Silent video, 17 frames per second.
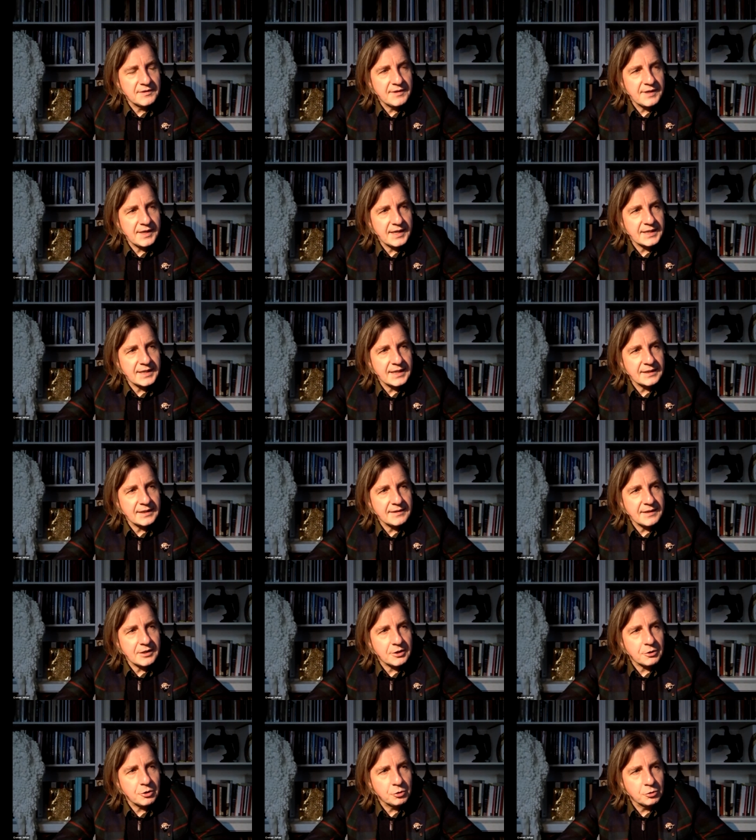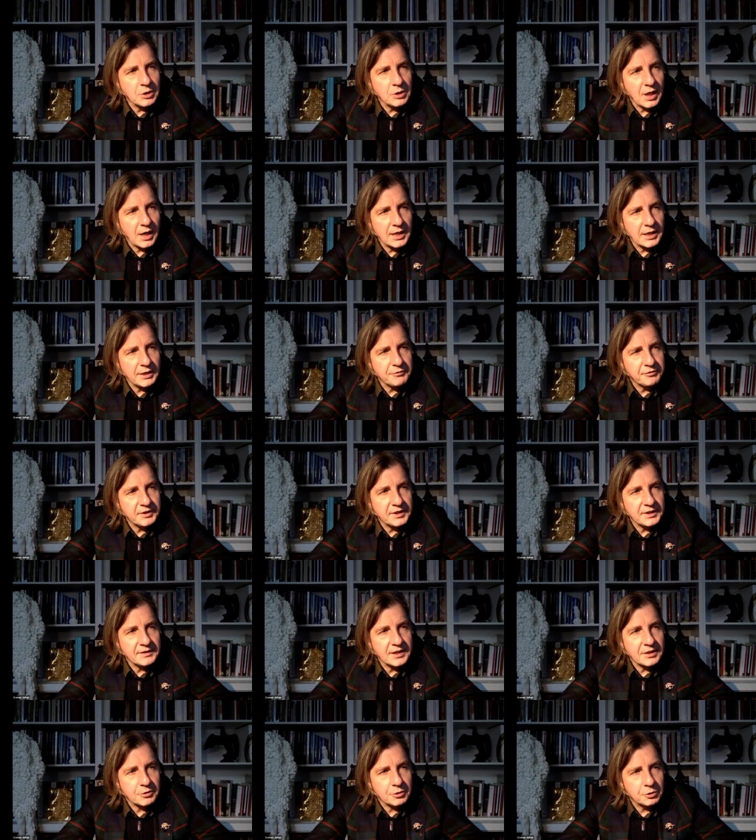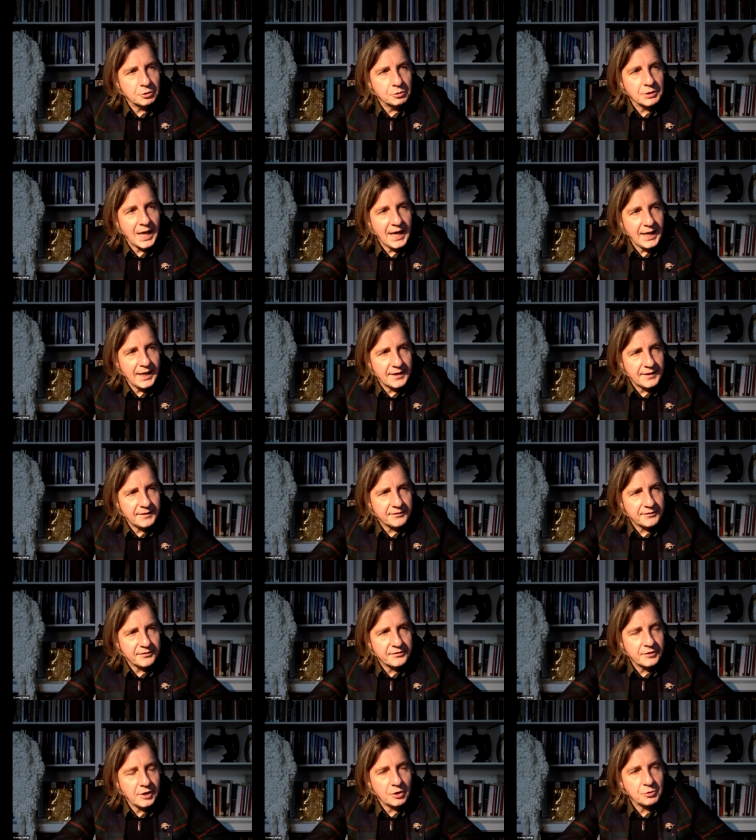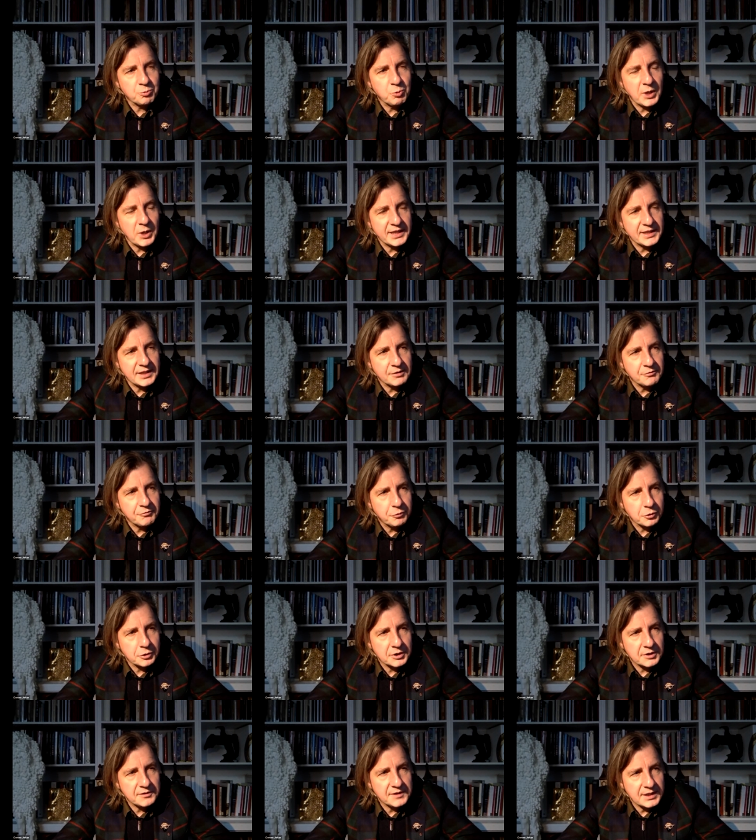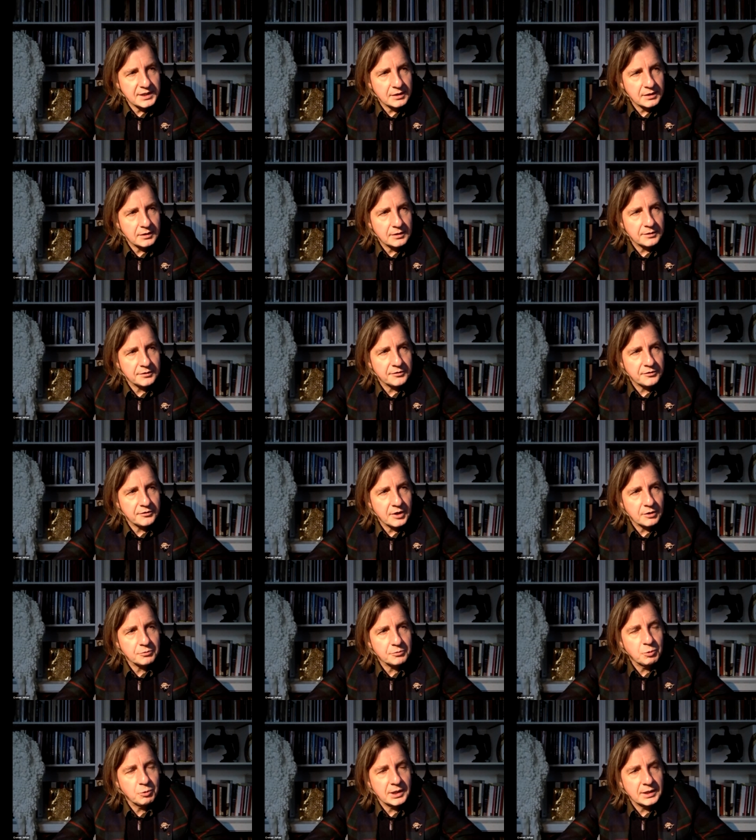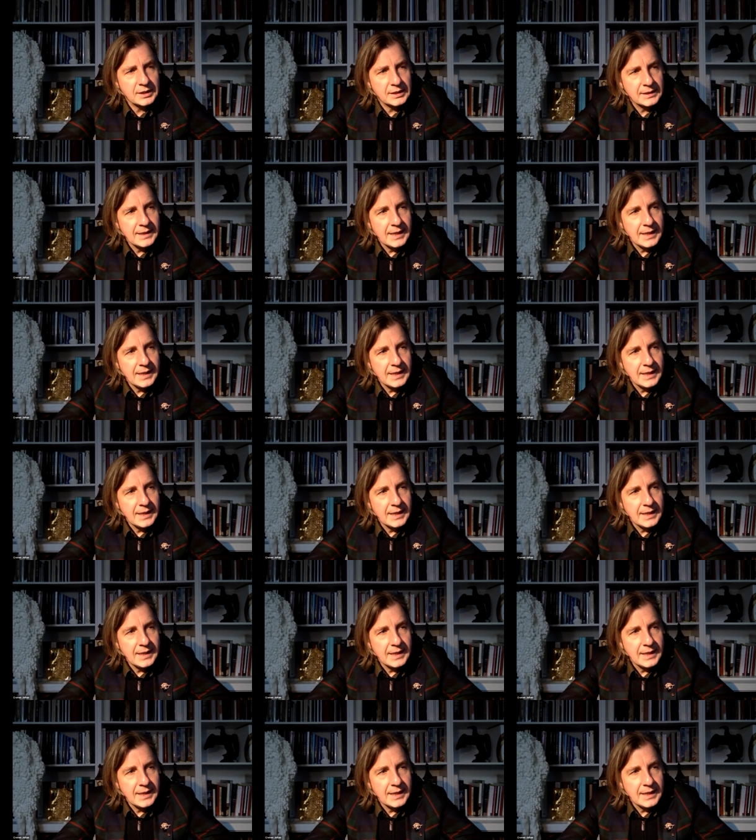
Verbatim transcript: taking their own life in their own hands, not waiting for the dealers, not wait.